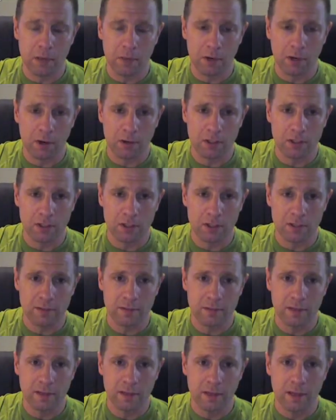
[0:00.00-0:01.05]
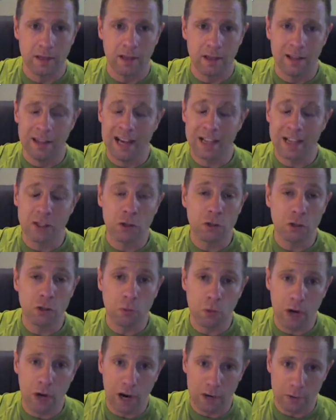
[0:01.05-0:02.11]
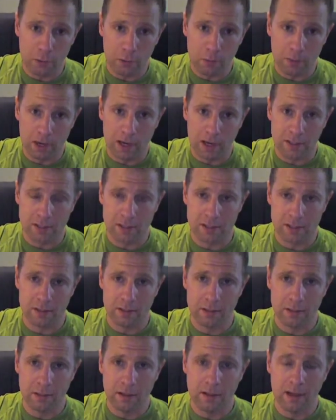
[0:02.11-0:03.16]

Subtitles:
upcoming audition, that's usually when I do best.